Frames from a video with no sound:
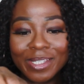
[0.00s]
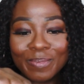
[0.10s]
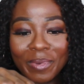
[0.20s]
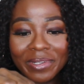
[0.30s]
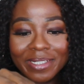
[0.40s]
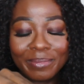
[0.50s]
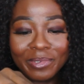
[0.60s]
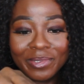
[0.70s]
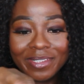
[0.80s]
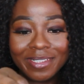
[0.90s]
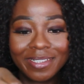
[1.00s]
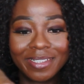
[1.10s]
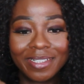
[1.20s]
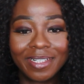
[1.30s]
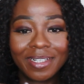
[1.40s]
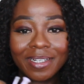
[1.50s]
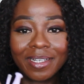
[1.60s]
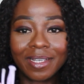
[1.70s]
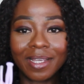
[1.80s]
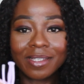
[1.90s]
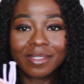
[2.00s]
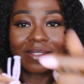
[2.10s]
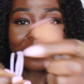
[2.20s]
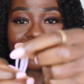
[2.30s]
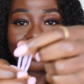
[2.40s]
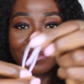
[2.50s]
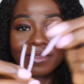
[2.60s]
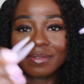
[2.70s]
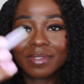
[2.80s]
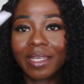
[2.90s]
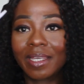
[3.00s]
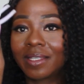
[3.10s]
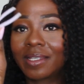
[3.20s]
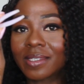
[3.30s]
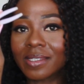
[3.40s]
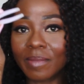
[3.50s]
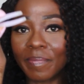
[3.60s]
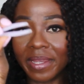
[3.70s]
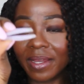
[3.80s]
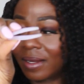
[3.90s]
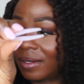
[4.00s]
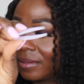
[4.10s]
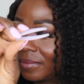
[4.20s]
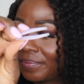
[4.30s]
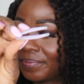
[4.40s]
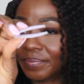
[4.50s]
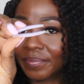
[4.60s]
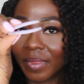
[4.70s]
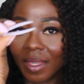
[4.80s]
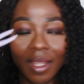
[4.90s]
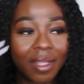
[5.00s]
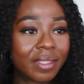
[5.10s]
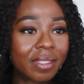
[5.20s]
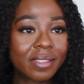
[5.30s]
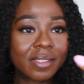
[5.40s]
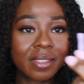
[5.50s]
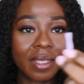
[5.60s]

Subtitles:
It's portable. Like it's the this is the picker, and this is the